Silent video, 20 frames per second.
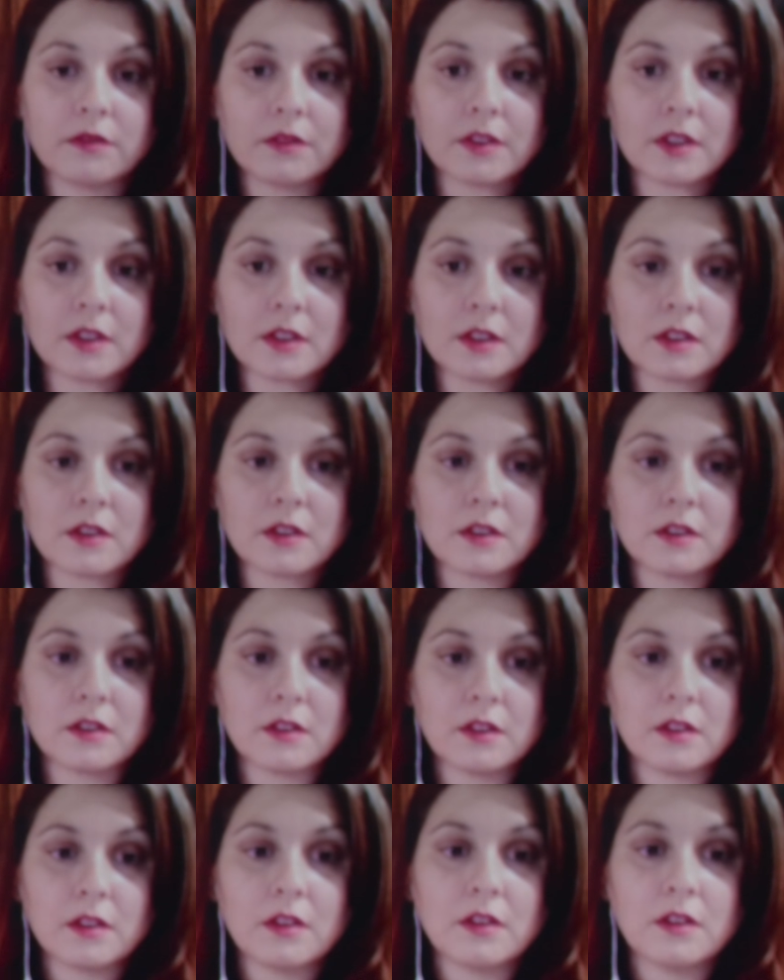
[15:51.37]

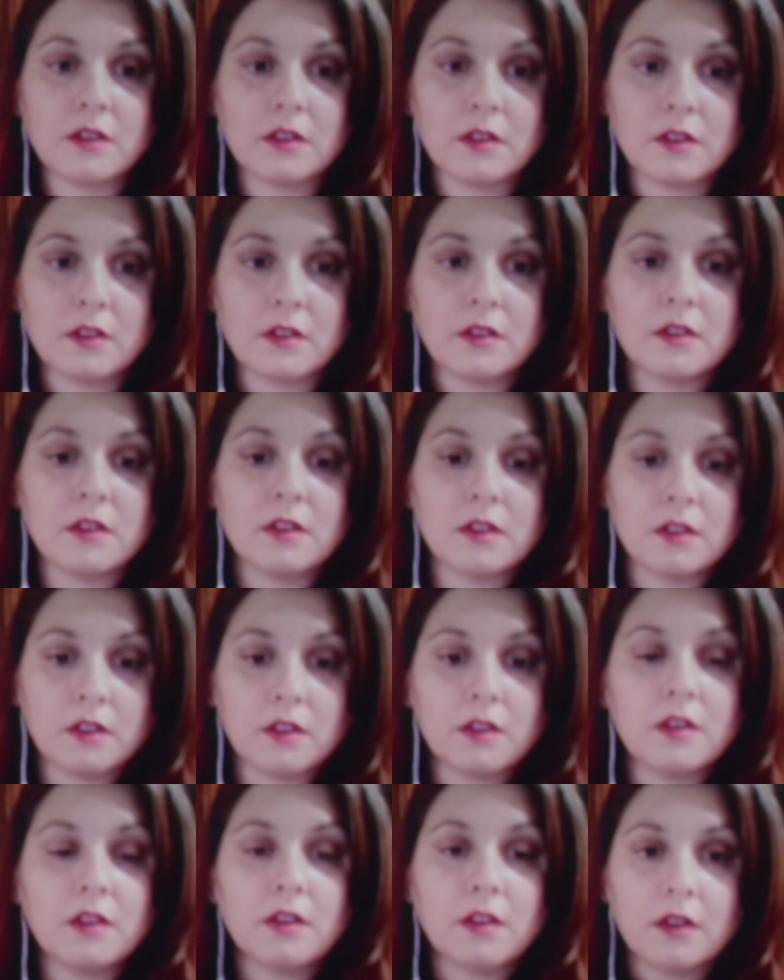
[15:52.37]

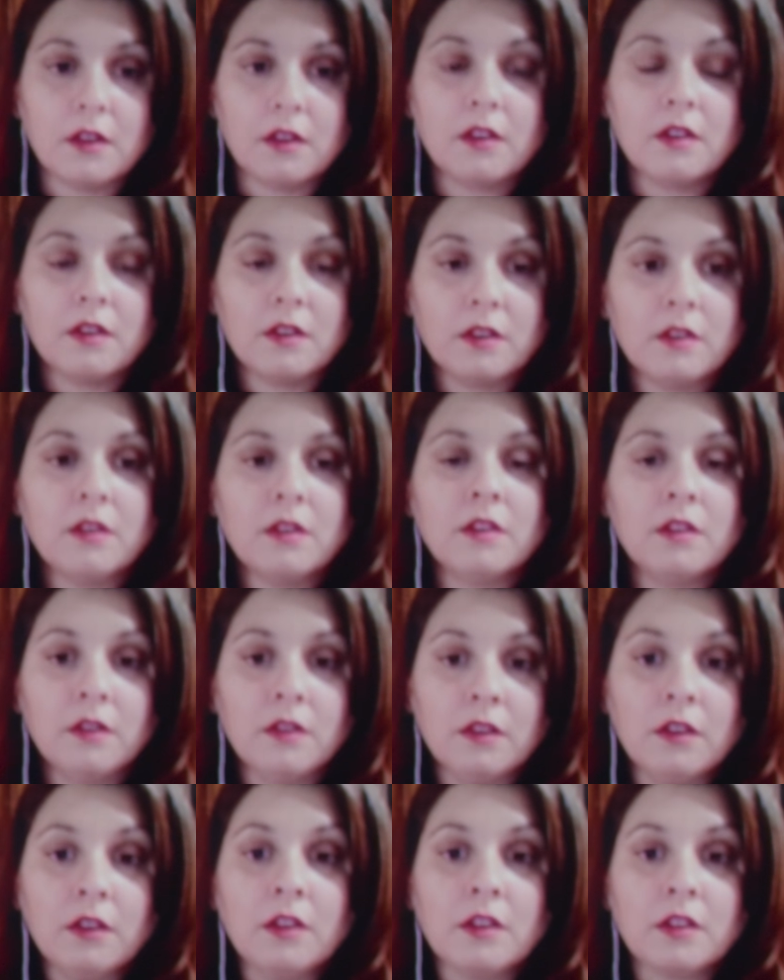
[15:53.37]

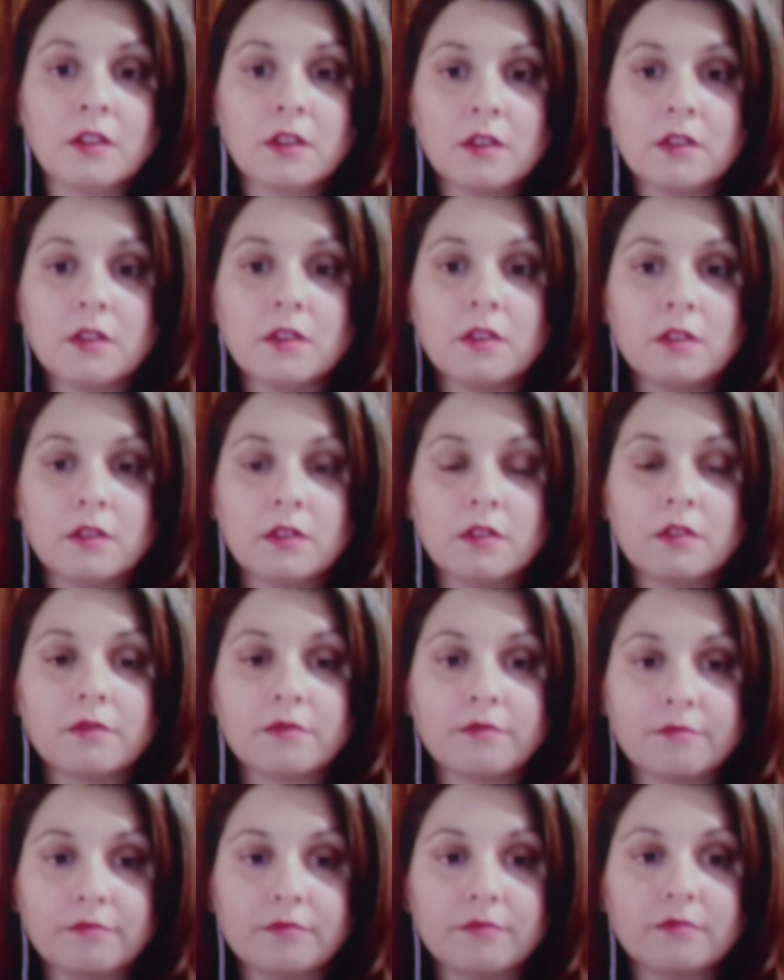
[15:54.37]

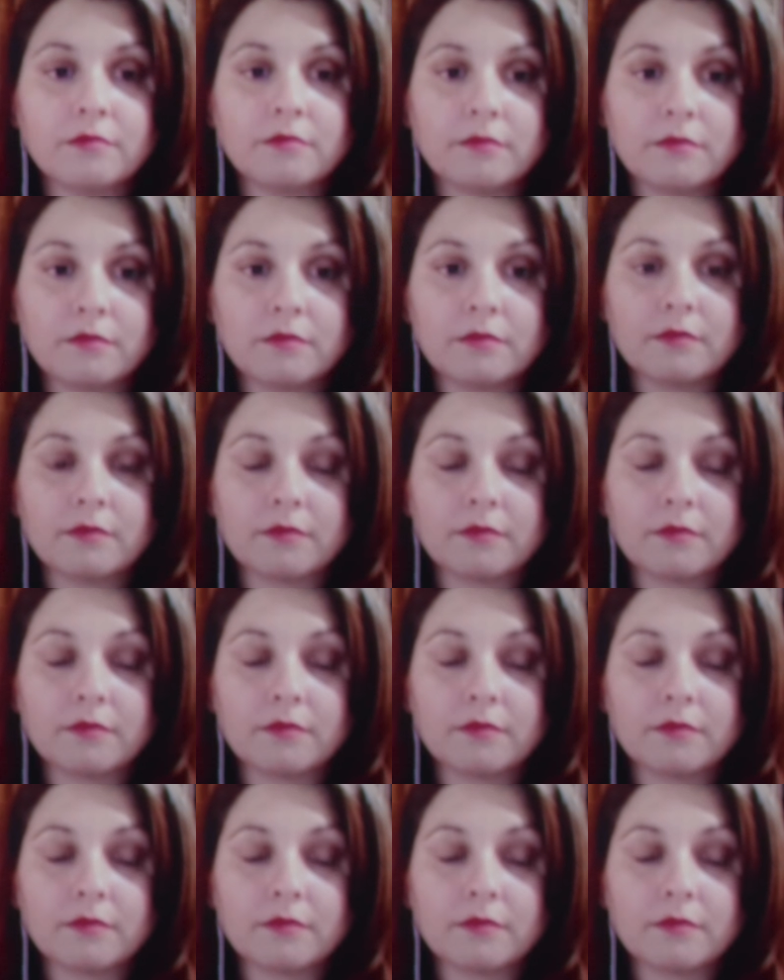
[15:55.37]
[no speech]